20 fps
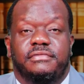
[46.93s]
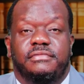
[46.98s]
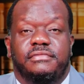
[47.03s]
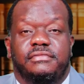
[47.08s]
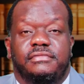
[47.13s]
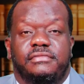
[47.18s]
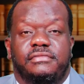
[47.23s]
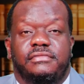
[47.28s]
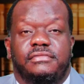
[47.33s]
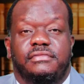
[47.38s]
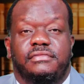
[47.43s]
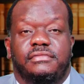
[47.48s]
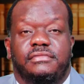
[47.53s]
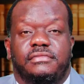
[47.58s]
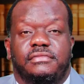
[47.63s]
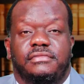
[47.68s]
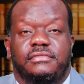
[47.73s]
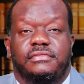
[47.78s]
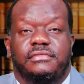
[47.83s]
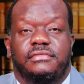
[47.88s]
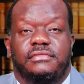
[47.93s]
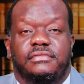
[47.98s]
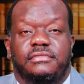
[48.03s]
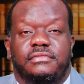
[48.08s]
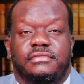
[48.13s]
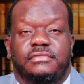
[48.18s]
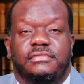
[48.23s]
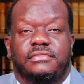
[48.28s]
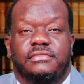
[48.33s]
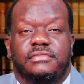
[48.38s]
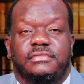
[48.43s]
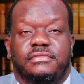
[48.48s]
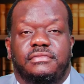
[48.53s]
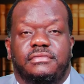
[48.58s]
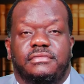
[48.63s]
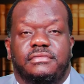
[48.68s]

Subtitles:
(no one is talking)